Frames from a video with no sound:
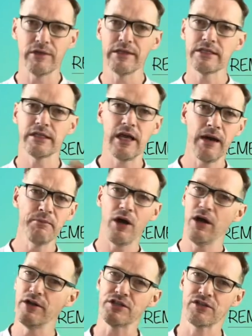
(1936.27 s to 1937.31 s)
Well, listen, I'm
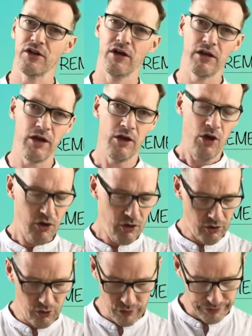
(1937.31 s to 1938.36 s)
not a scholar
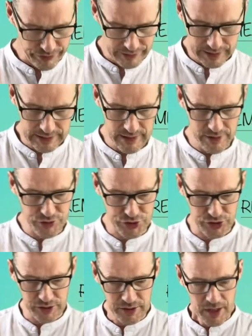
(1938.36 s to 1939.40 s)
or a
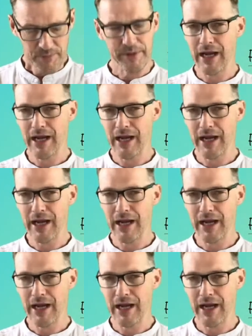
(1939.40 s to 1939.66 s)
theologian,